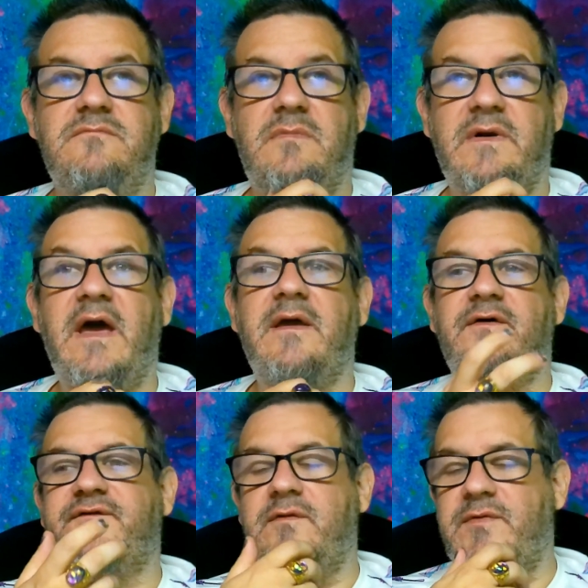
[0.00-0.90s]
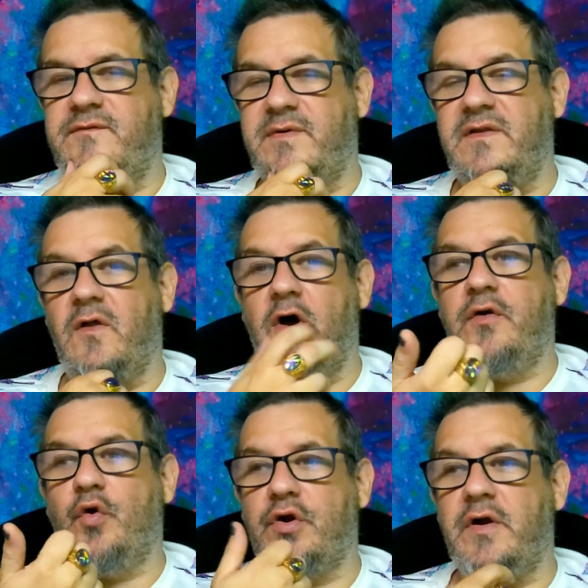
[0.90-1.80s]
not Hill Street Blues, but Law and
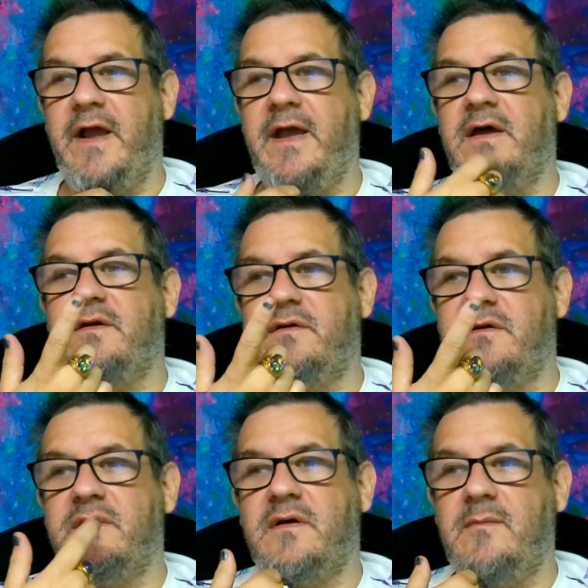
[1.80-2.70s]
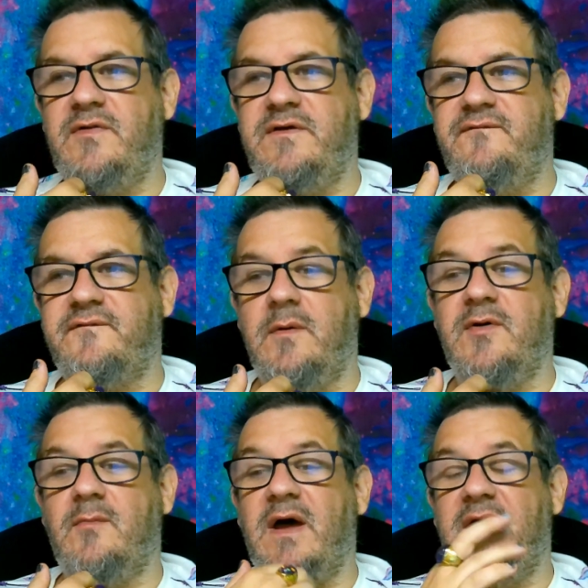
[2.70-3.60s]
Order, and I believe
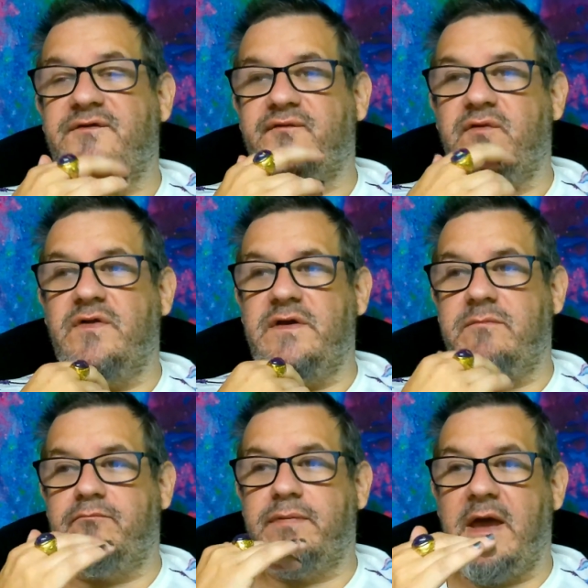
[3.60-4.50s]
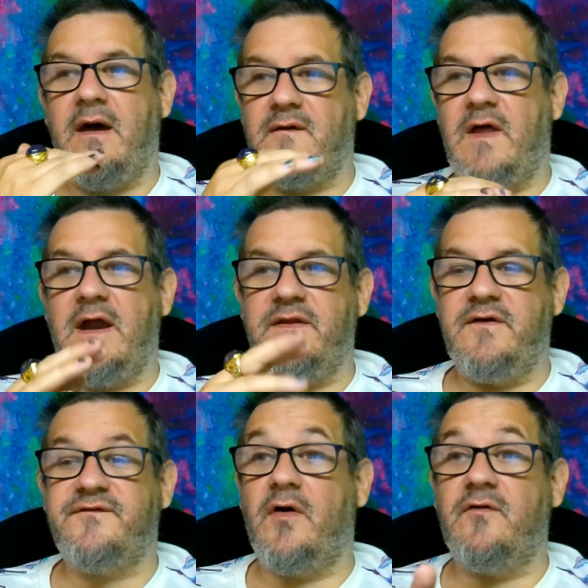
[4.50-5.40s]
Criminal Minds really got a lot of their
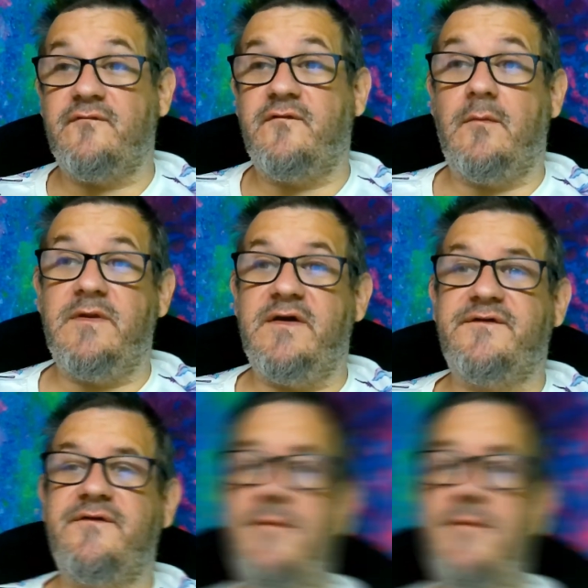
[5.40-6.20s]
start from this.